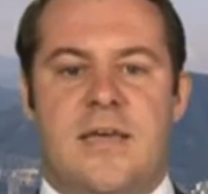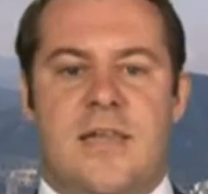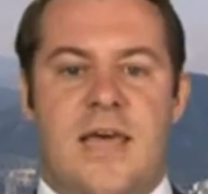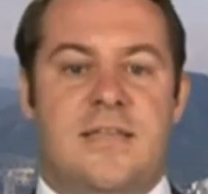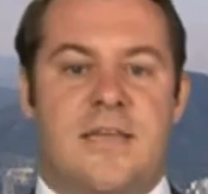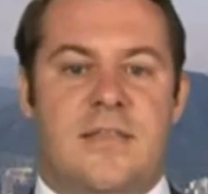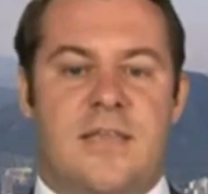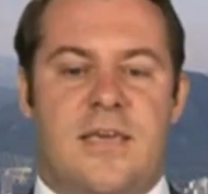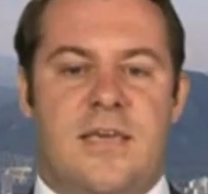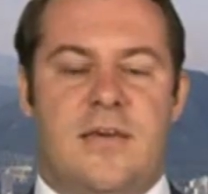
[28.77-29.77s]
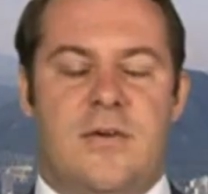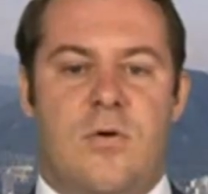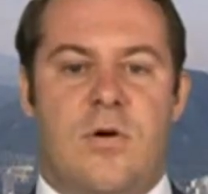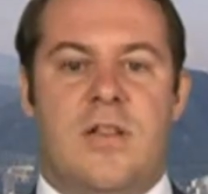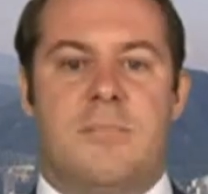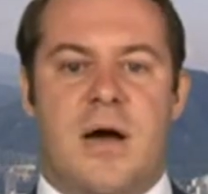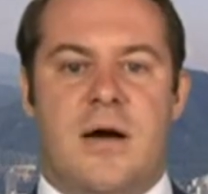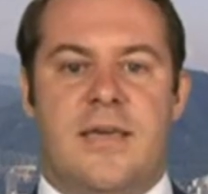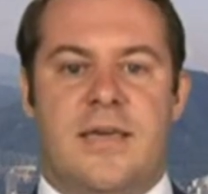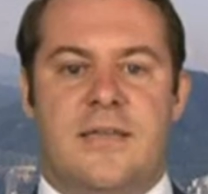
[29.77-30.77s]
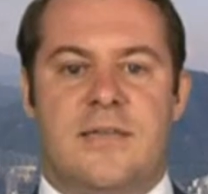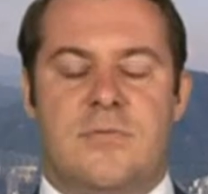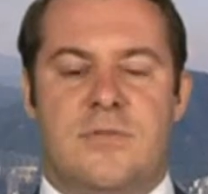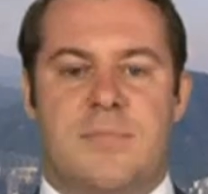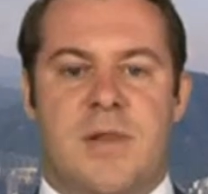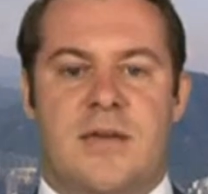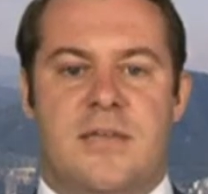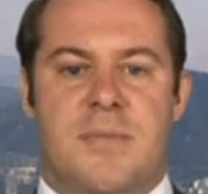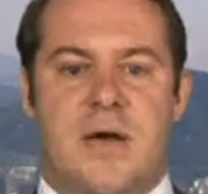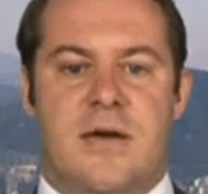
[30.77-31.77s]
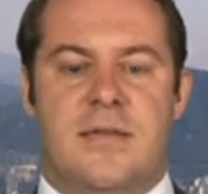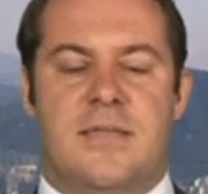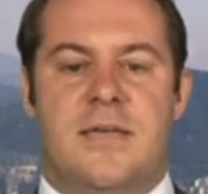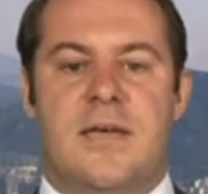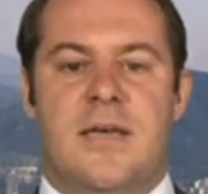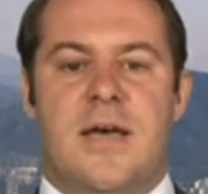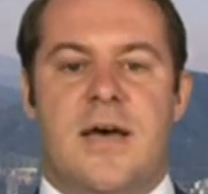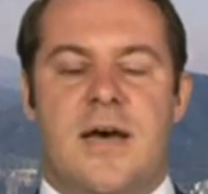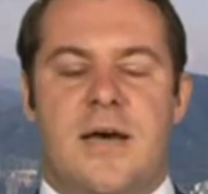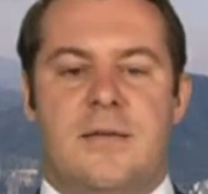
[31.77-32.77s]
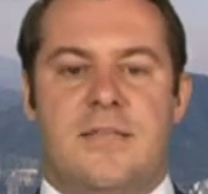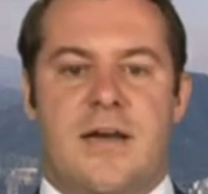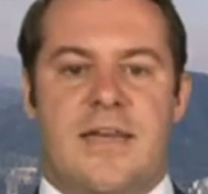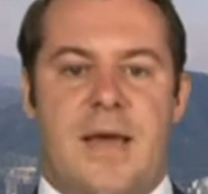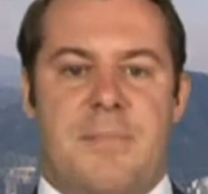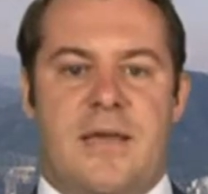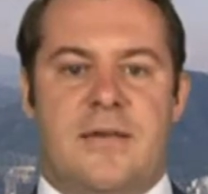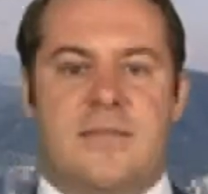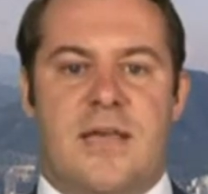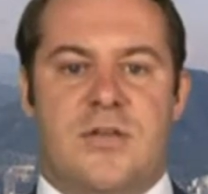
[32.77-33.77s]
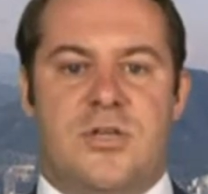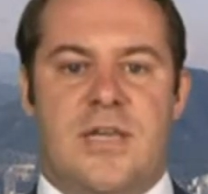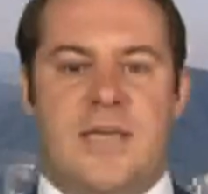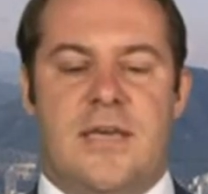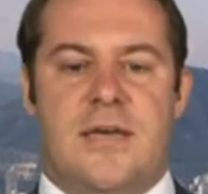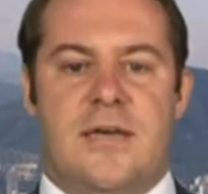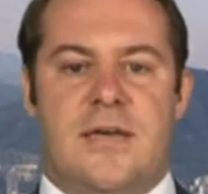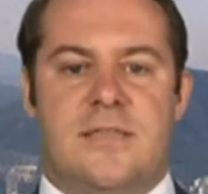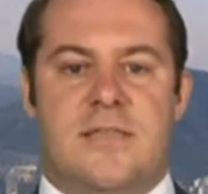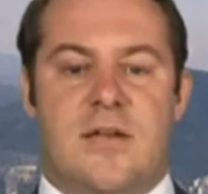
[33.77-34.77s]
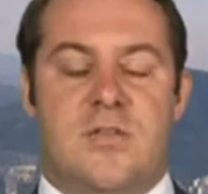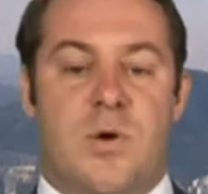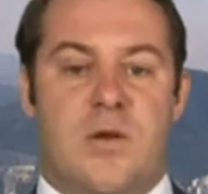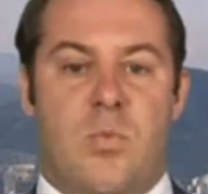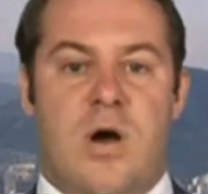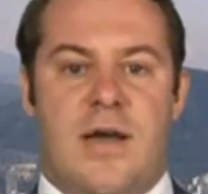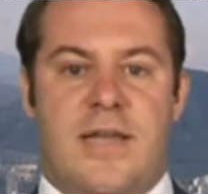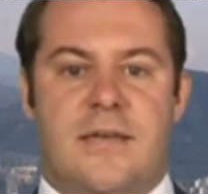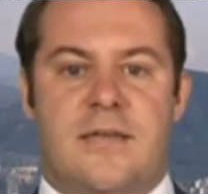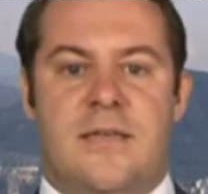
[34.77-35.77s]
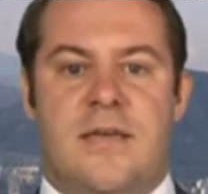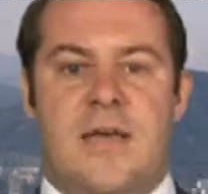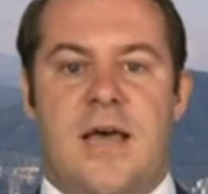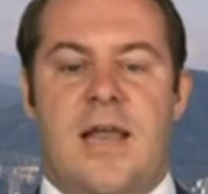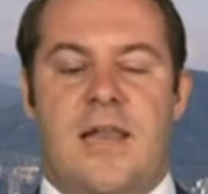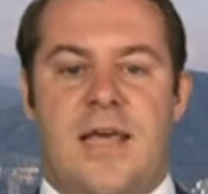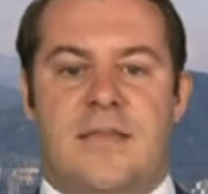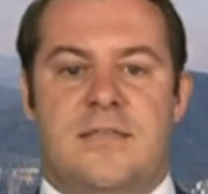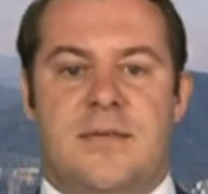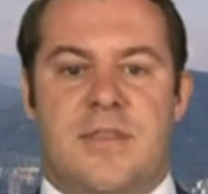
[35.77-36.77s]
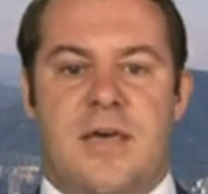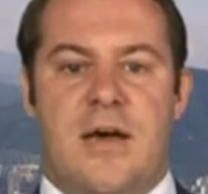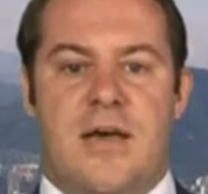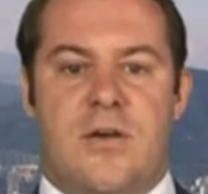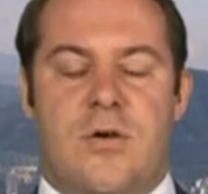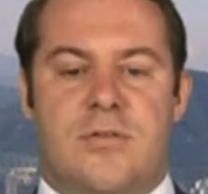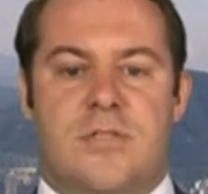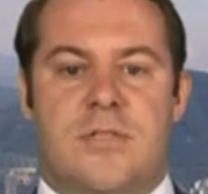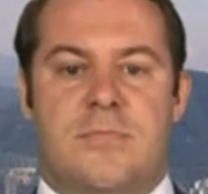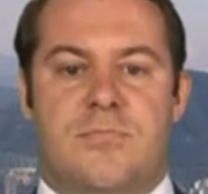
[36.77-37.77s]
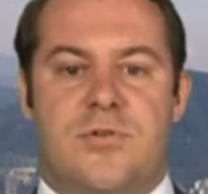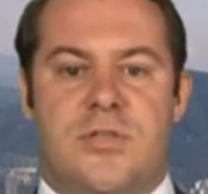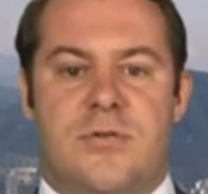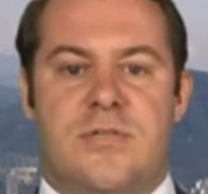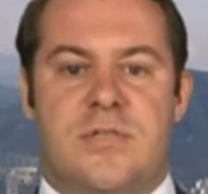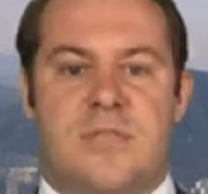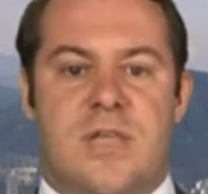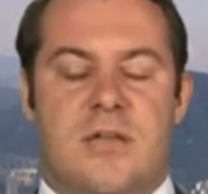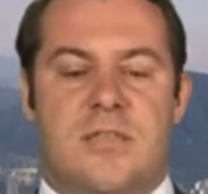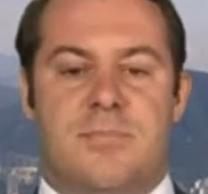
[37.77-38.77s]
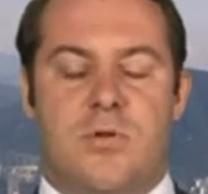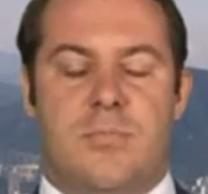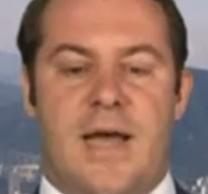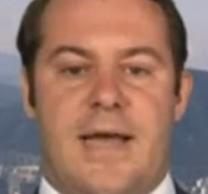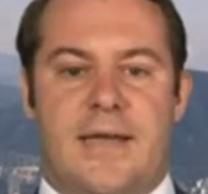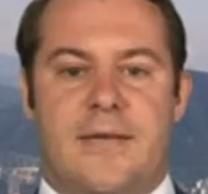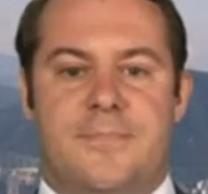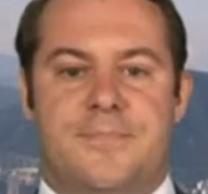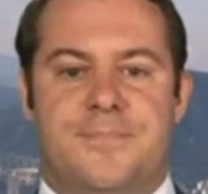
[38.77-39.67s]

letting the oil market or supply-demand dynamics actually start to unwind and let some of the higher cost producers start to pull back.